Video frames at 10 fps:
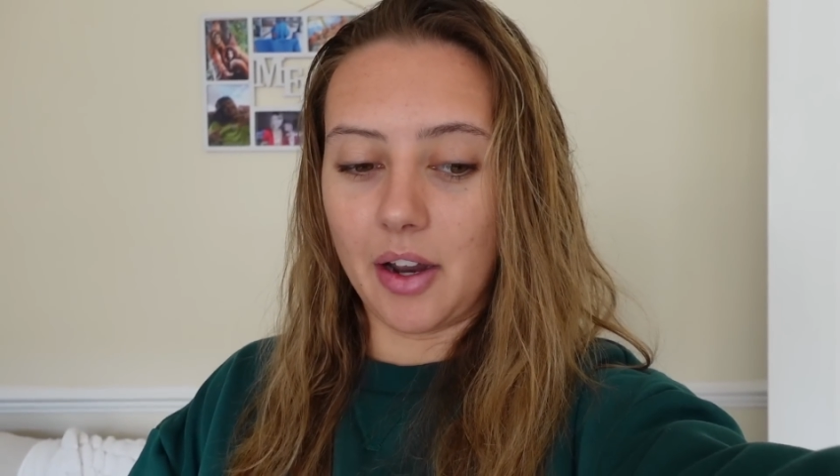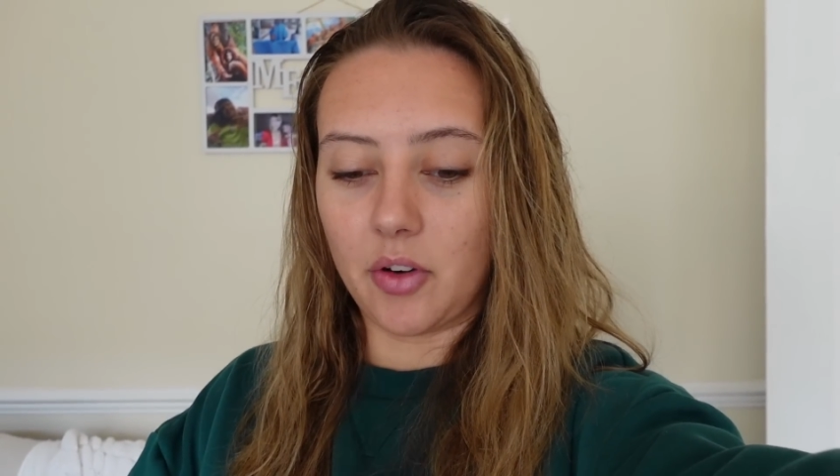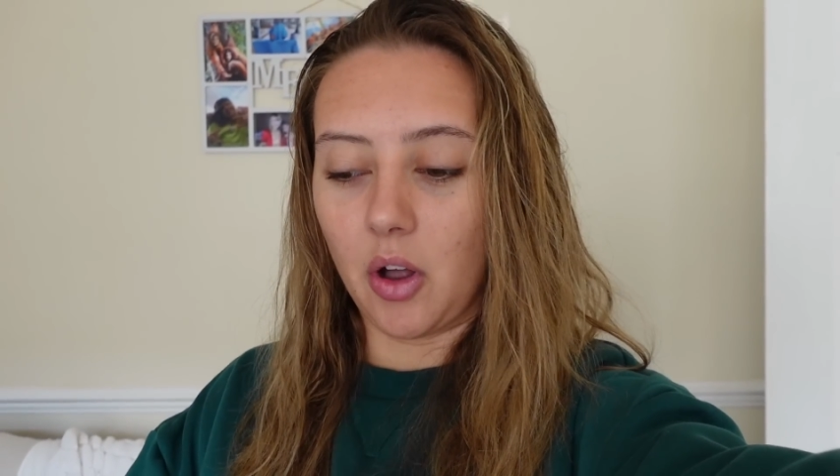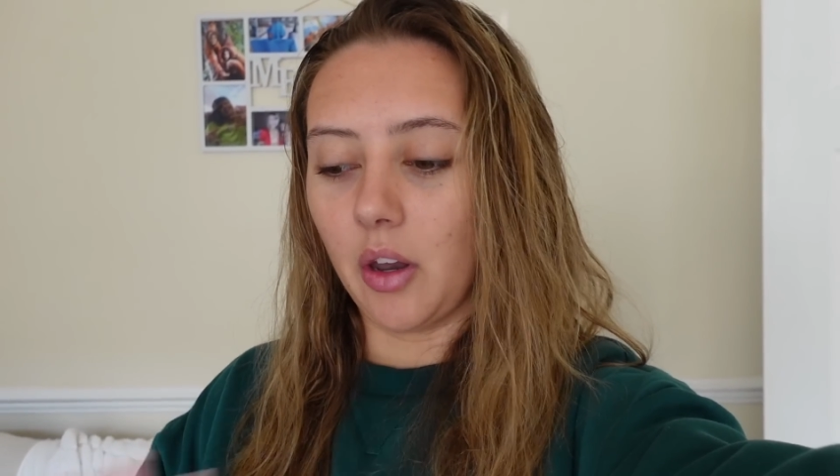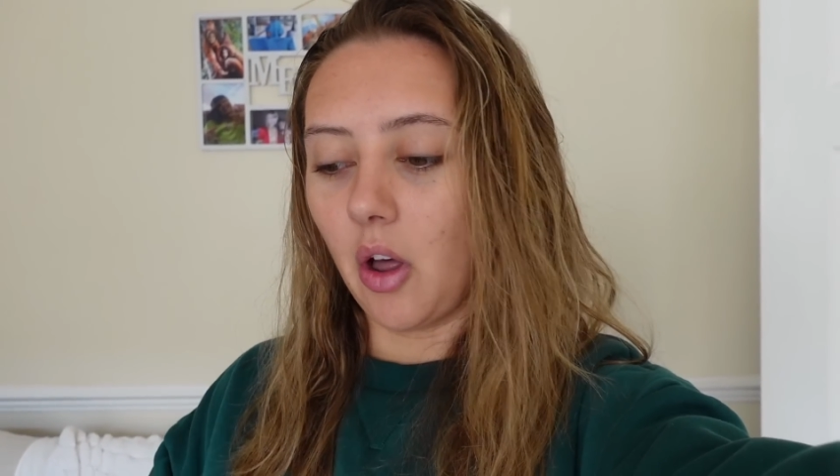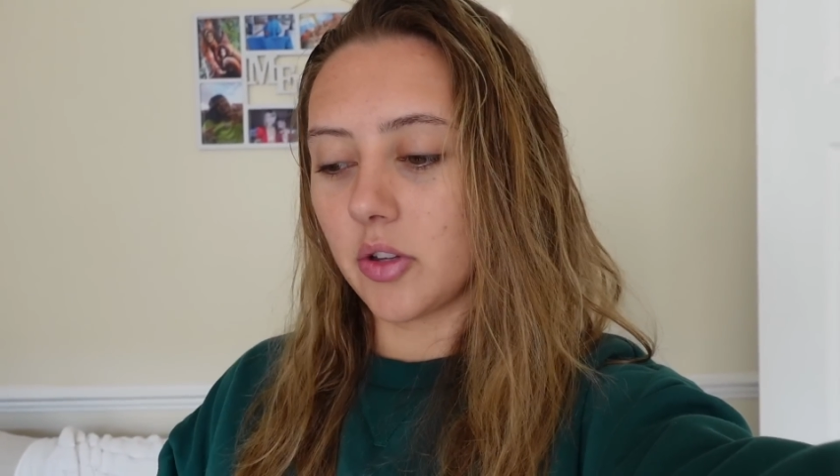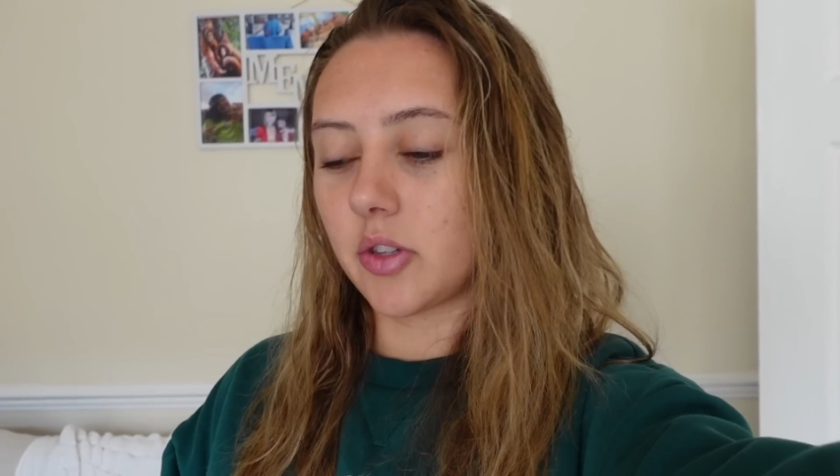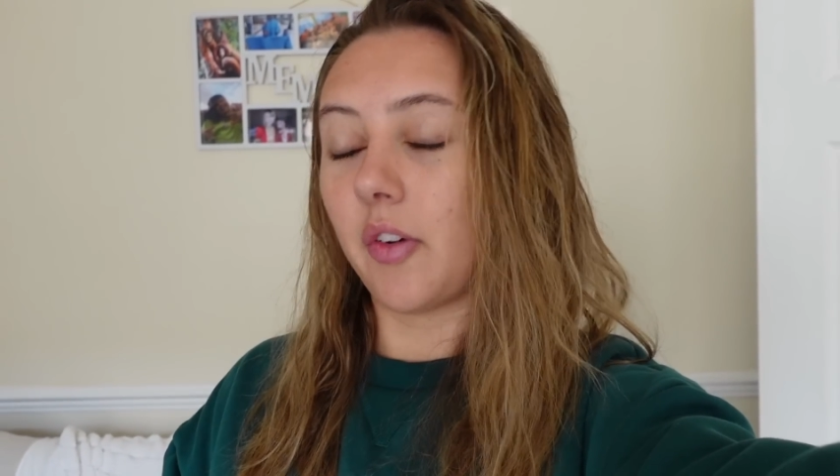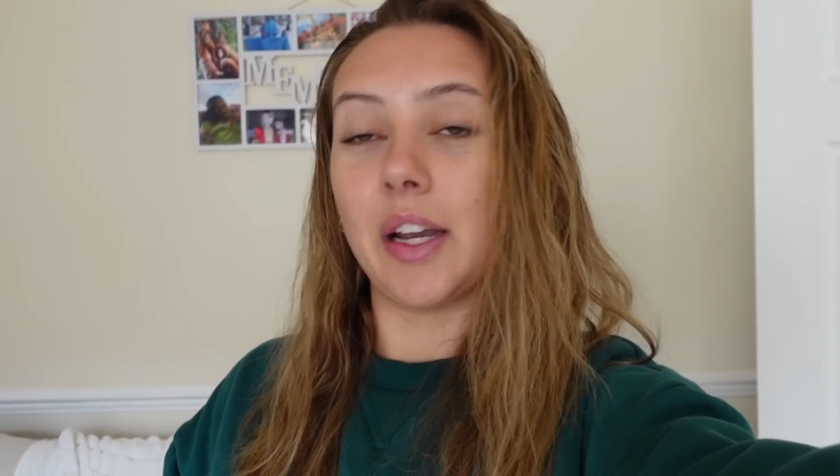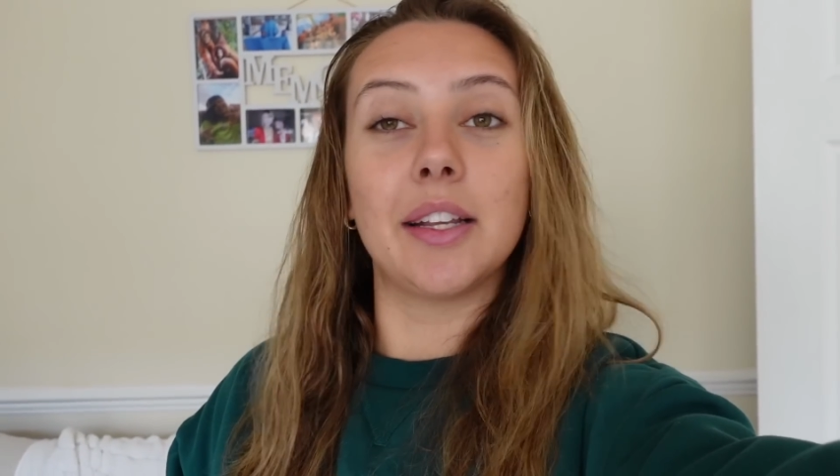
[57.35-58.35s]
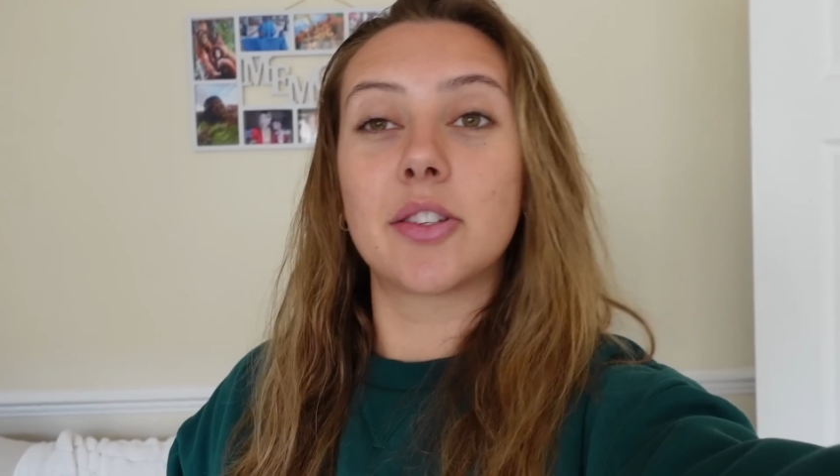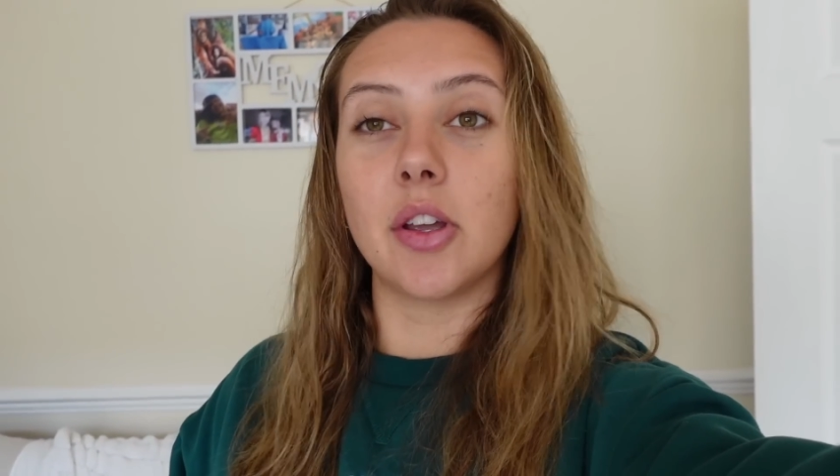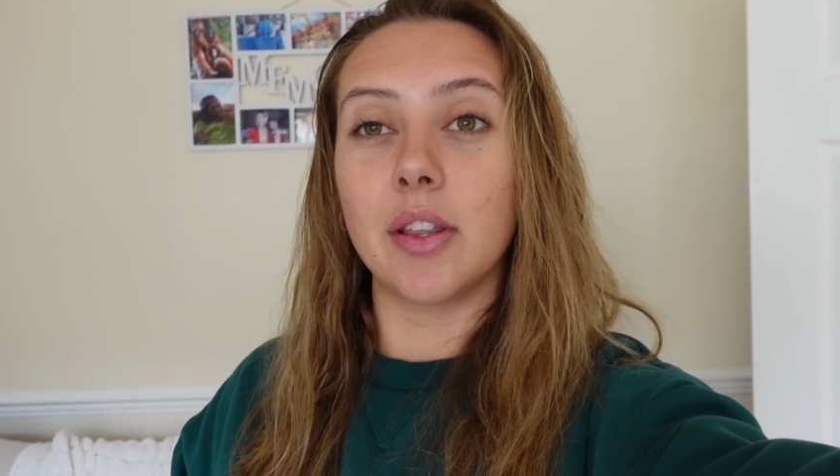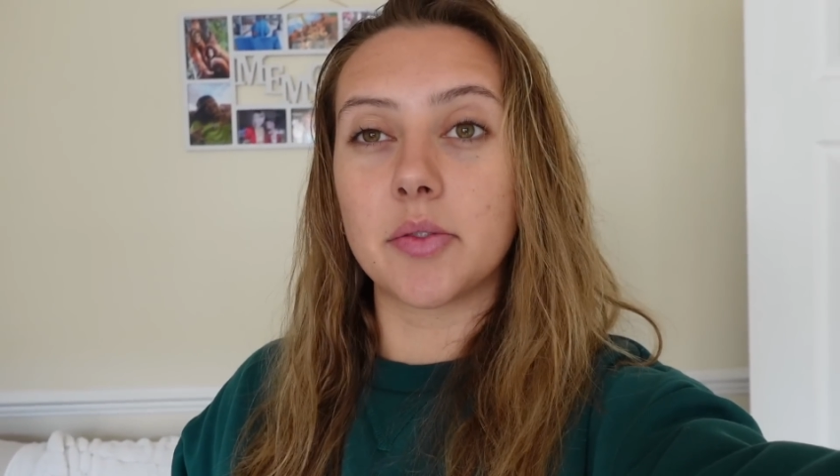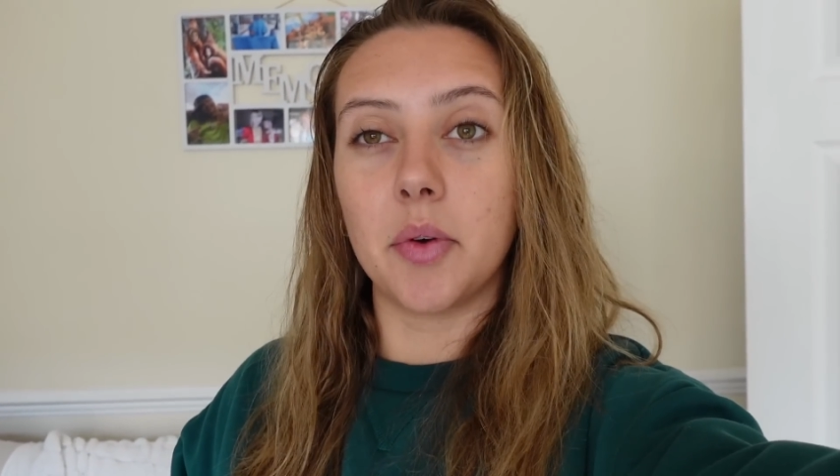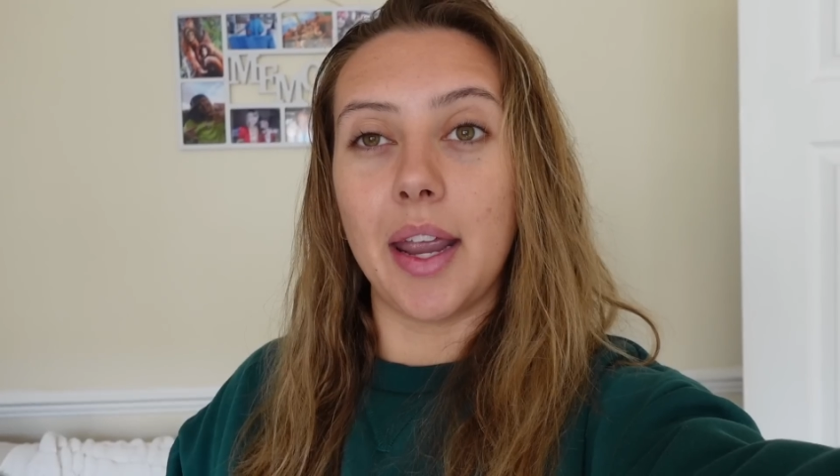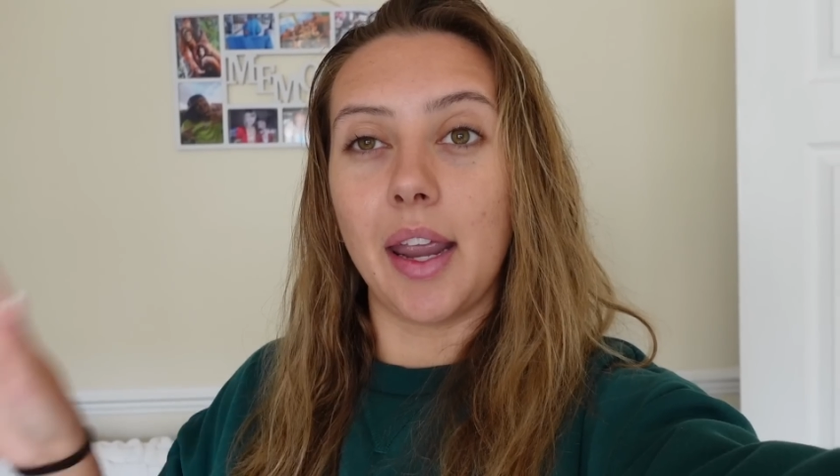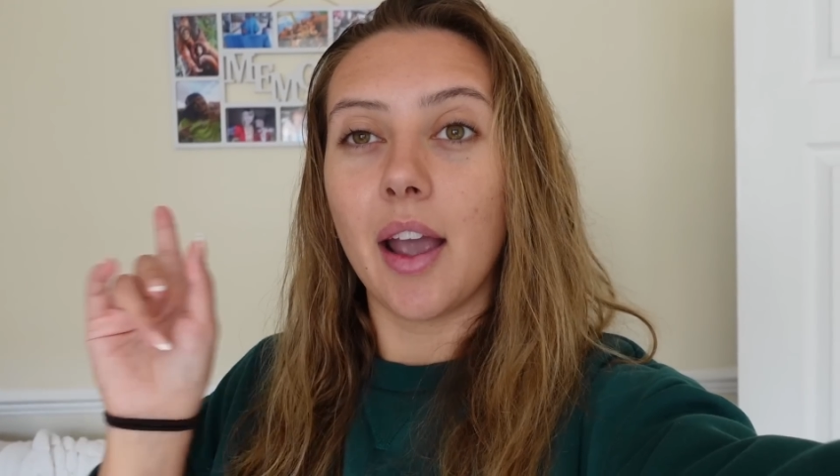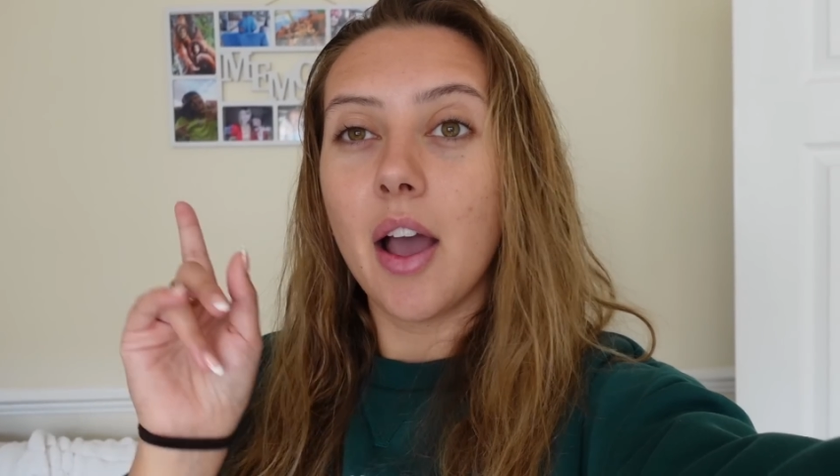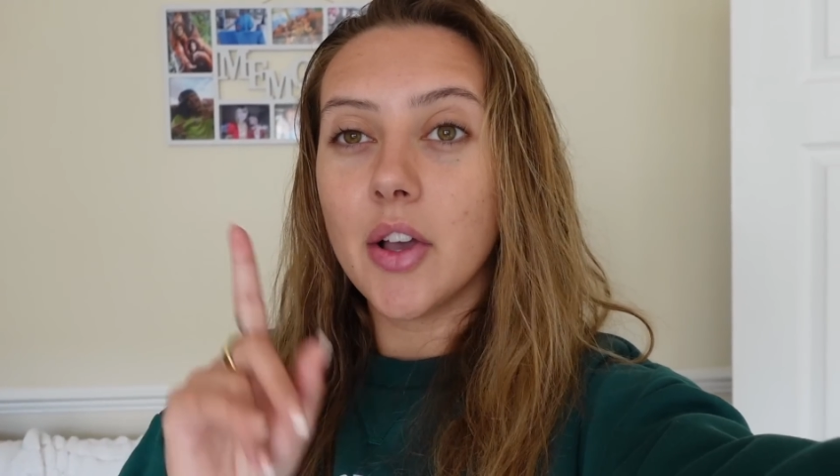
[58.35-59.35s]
I've got a lot of stuff I need to do this week.